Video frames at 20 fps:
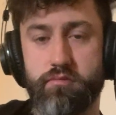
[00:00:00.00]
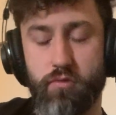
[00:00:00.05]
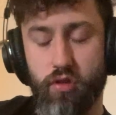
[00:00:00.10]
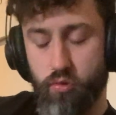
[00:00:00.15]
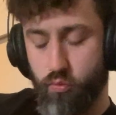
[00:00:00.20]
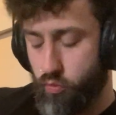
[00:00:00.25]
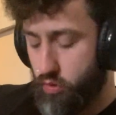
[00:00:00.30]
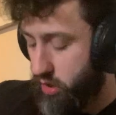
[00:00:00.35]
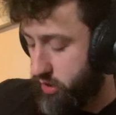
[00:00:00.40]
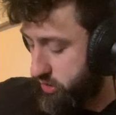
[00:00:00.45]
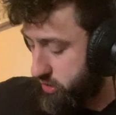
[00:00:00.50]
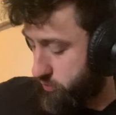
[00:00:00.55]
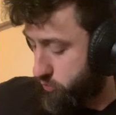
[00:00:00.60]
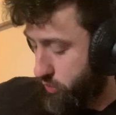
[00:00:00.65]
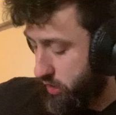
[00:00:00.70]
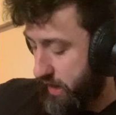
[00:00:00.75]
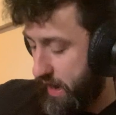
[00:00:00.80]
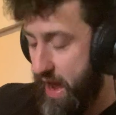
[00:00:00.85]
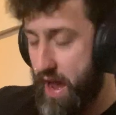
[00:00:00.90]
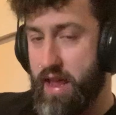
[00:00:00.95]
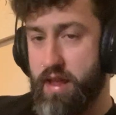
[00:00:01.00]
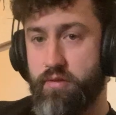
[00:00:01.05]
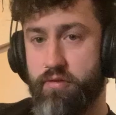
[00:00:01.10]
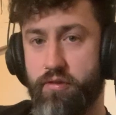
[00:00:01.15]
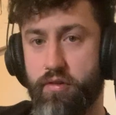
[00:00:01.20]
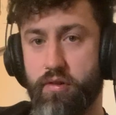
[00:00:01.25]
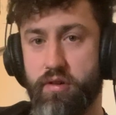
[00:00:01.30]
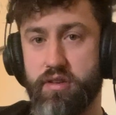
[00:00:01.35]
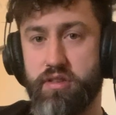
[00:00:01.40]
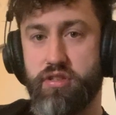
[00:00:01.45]
what you want to aim
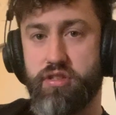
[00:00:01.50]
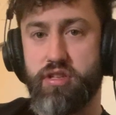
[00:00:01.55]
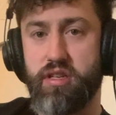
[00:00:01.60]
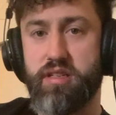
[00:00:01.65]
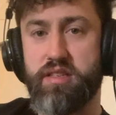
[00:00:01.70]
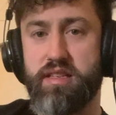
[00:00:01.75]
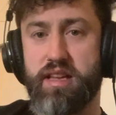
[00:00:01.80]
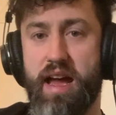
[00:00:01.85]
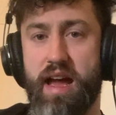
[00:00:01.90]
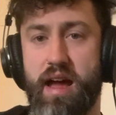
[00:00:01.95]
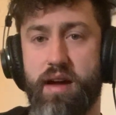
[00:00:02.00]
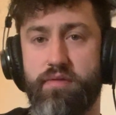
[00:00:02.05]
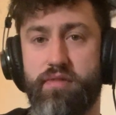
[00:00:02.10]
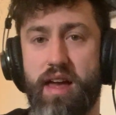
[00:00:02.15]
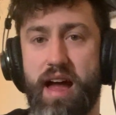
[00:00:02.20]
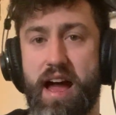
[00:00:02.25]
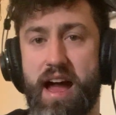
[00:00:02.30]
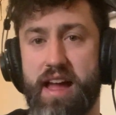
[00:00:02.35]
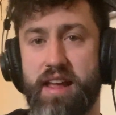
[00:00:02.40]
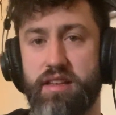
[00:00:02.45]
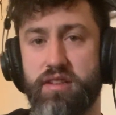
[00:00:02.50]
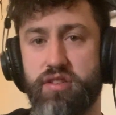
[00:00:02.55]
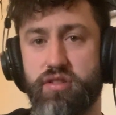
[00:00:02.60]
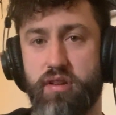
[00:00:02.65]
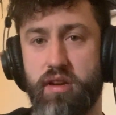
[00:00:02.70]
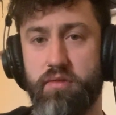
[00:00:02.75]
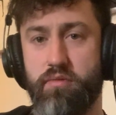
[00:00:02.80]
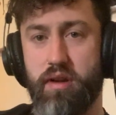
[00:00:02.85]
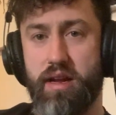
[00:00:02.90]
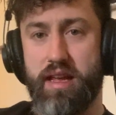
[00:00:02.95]
for is just to have that A
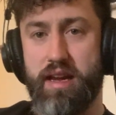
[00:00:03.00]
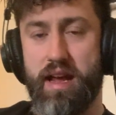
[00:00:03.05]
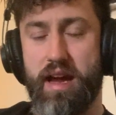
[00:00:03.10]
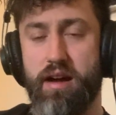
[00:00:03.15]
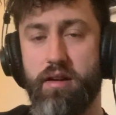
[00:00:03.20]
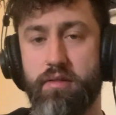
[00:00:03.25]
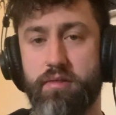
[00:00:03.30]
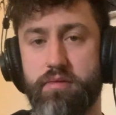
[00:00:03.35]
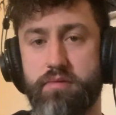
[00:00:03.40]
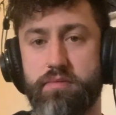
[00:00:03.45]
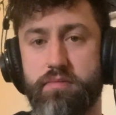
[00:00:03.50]
string ringing out,